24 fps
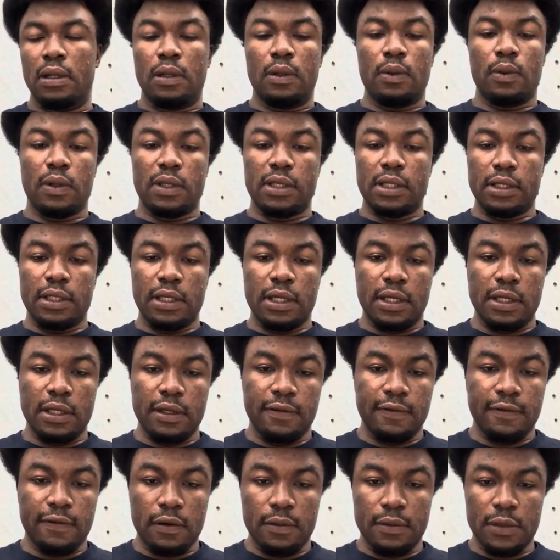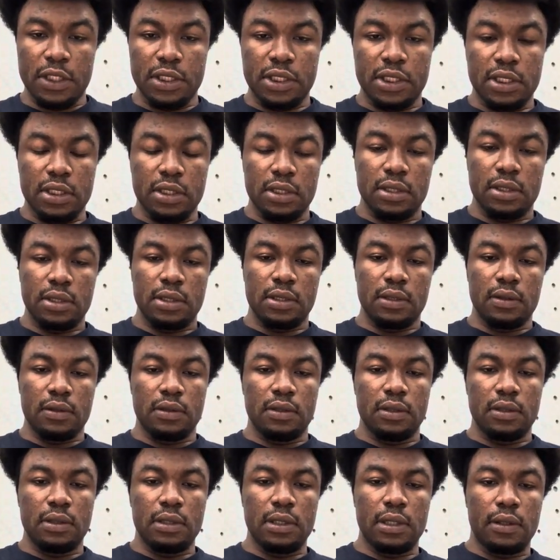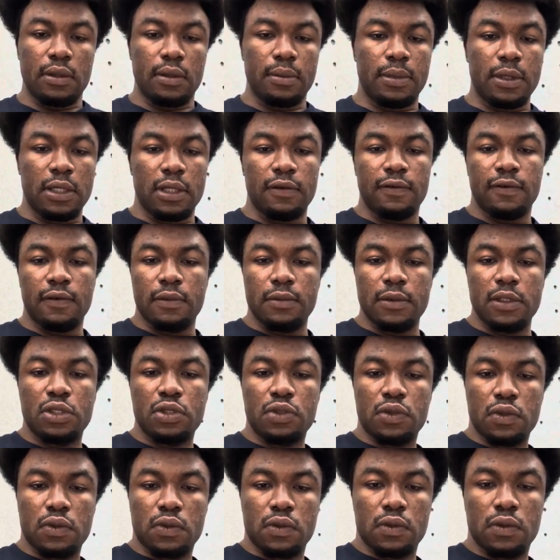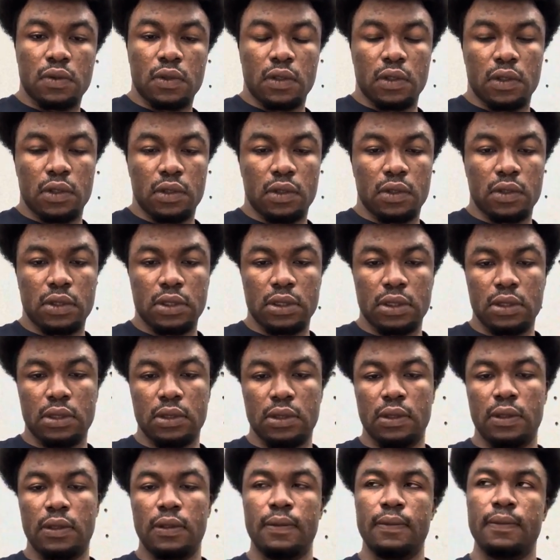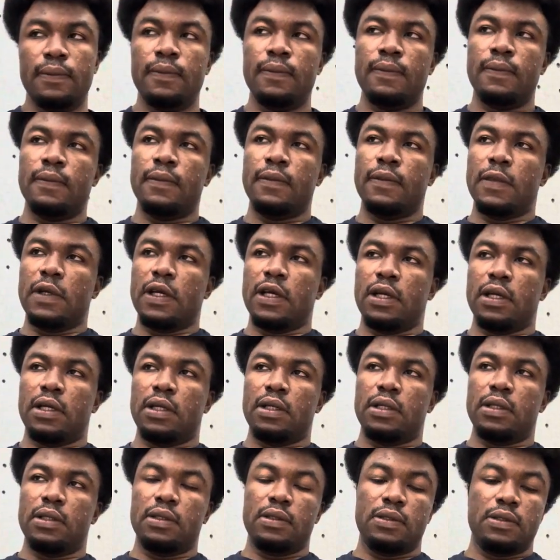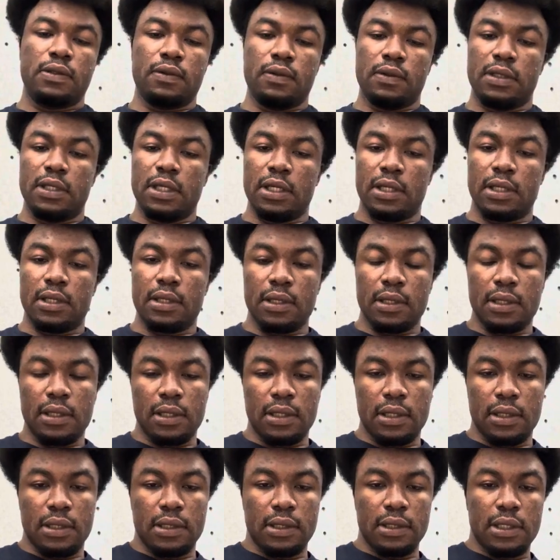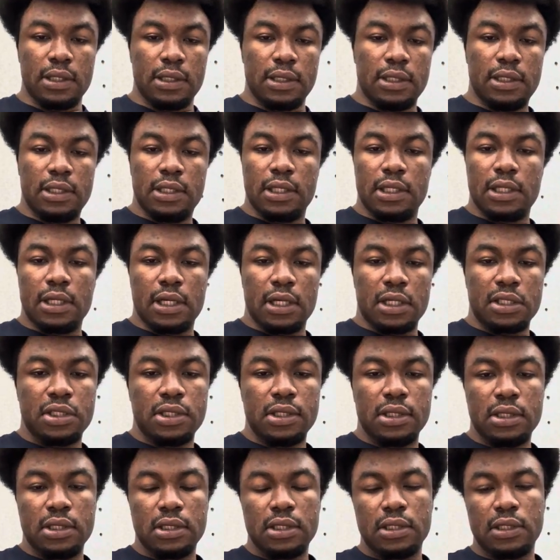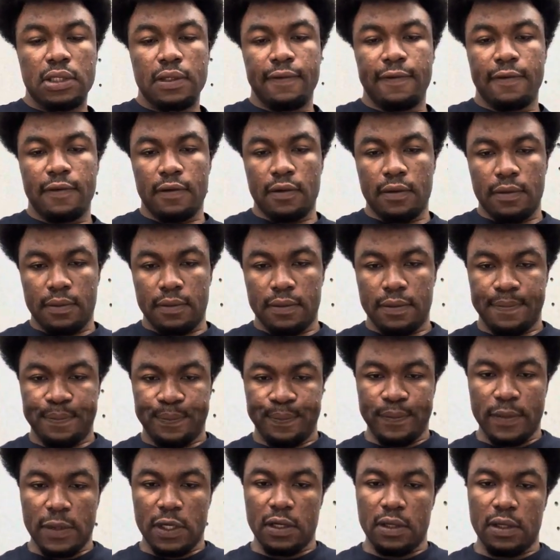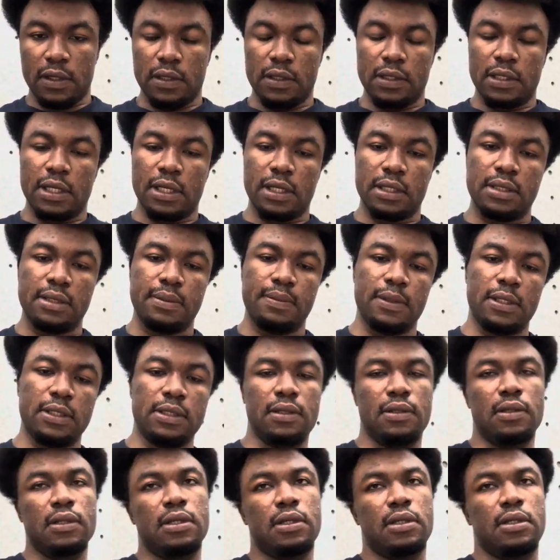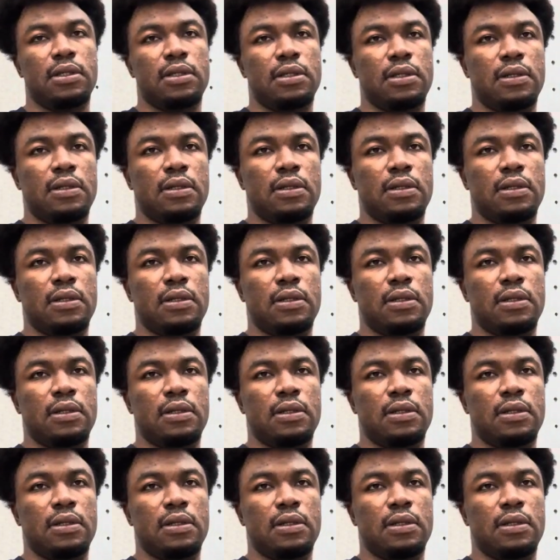whether the information on our platform is true or not, and to take the needed actions from that particular